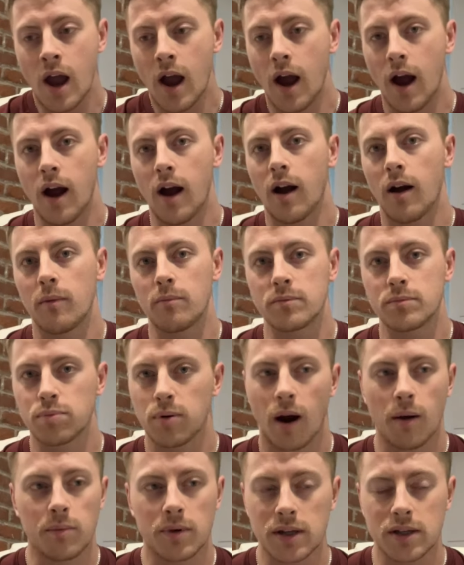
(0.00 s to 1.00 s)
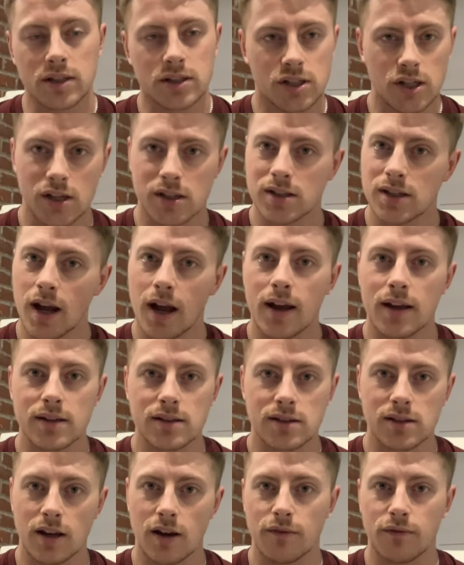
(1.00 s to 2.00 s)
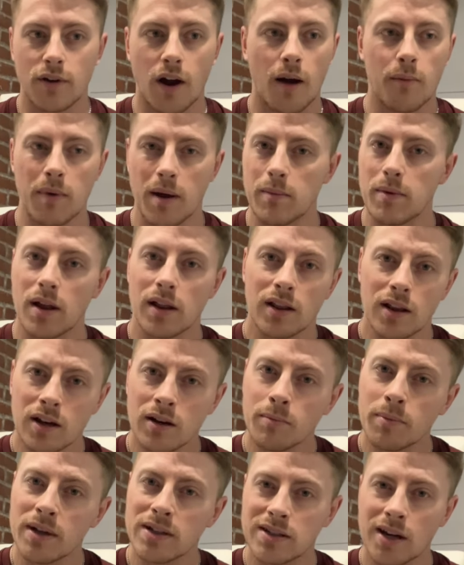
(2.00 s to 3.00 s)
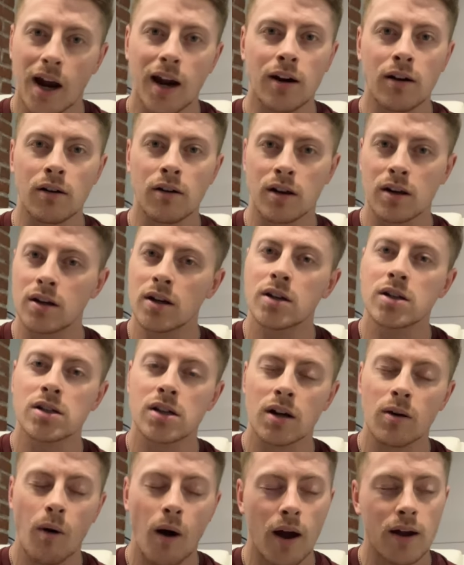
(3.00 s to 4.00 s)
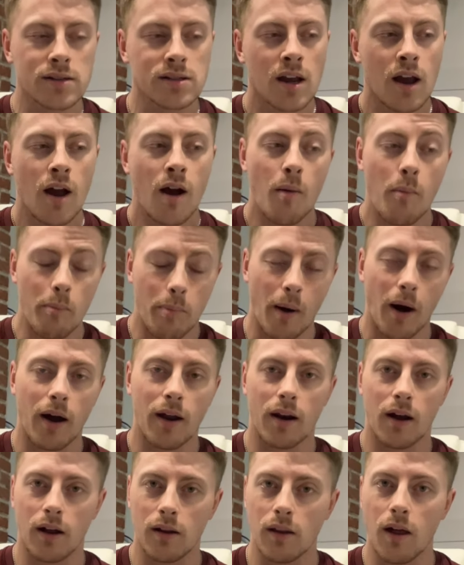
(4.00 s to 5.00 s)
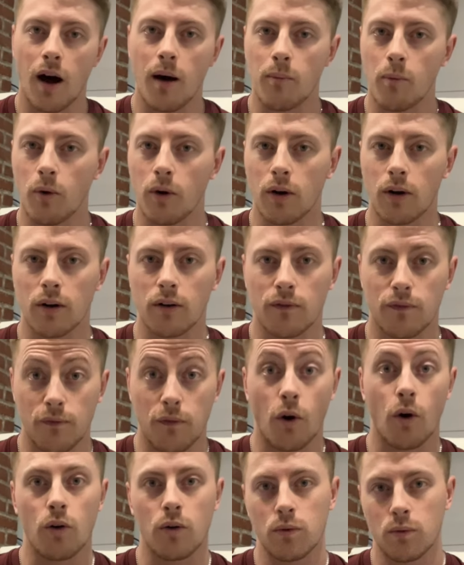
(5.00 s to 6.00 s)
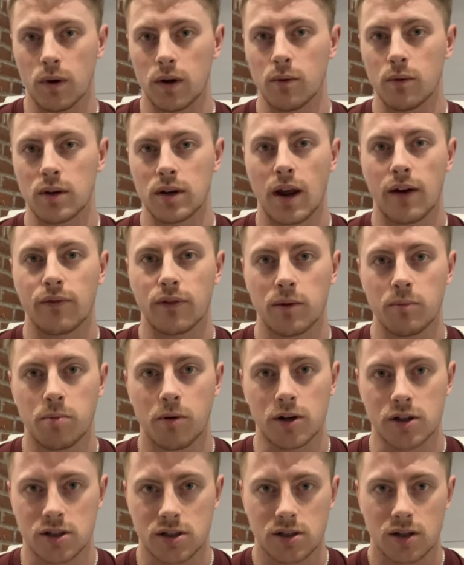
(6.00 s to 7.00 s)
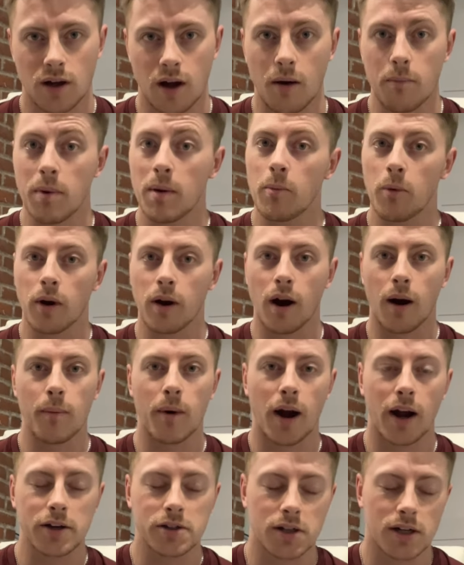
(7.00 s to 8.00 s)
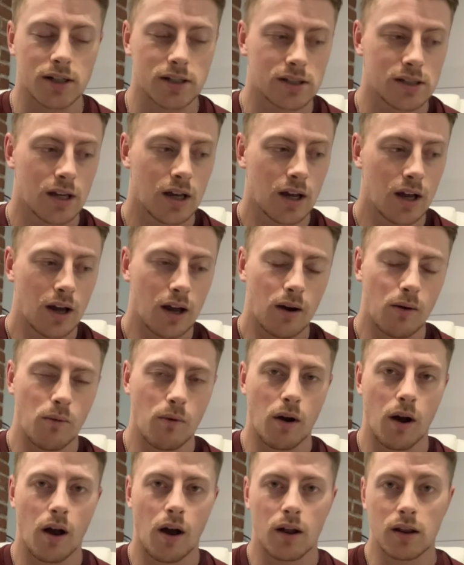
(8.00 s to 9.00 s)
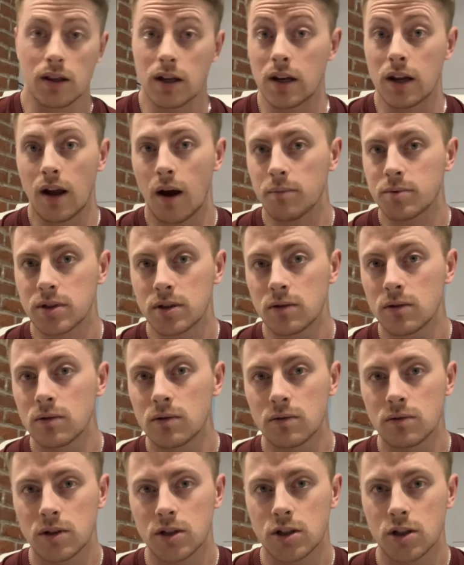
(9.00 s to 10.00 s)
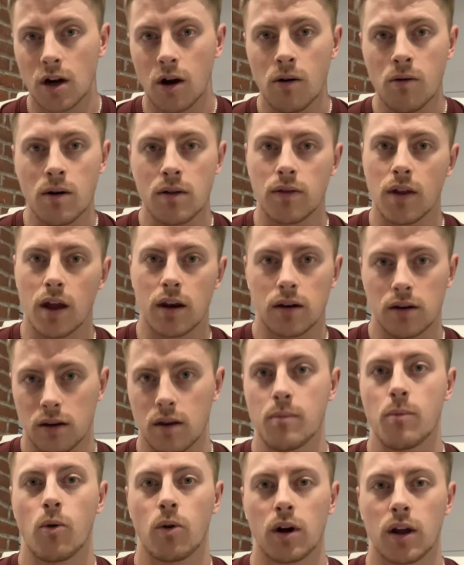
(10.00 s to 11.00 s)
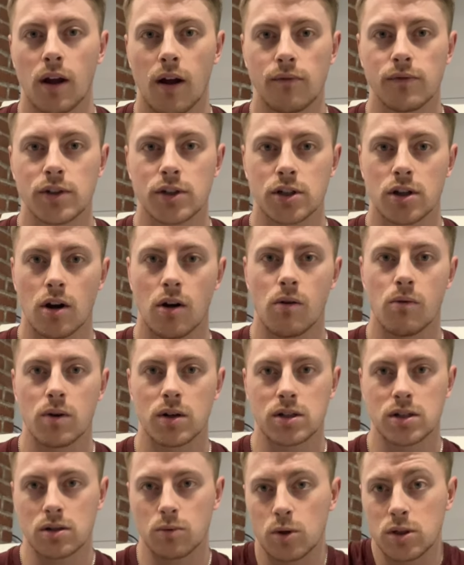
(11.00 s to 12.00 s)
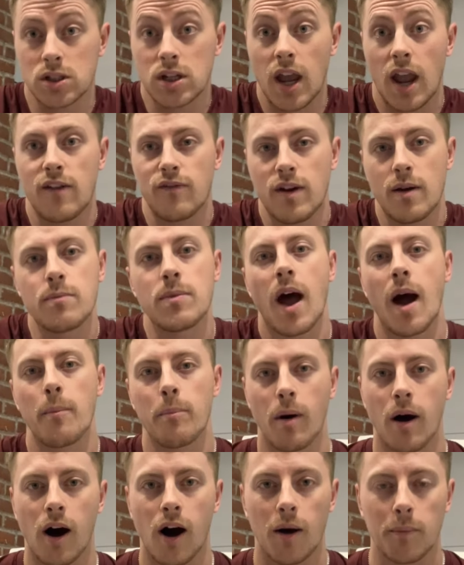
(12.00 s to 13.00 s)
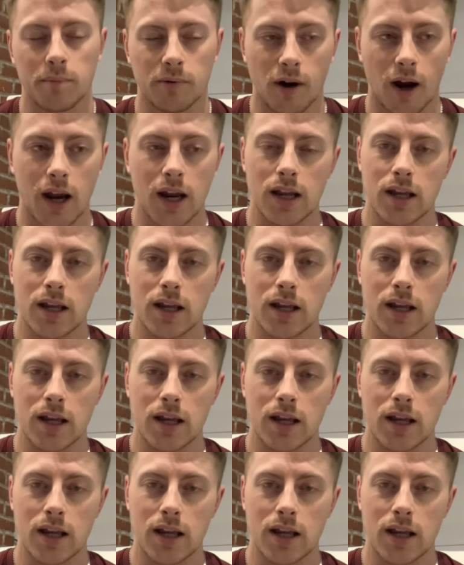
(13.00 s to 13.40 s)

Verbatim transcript: Um, probably just as, if not maybe a little bit tighter conditioning wise, but a lot more full. We, we definitely pushed a bit more carbohydrates uh, leading up to the show and then the morning of the show, which which gave him that pop, right?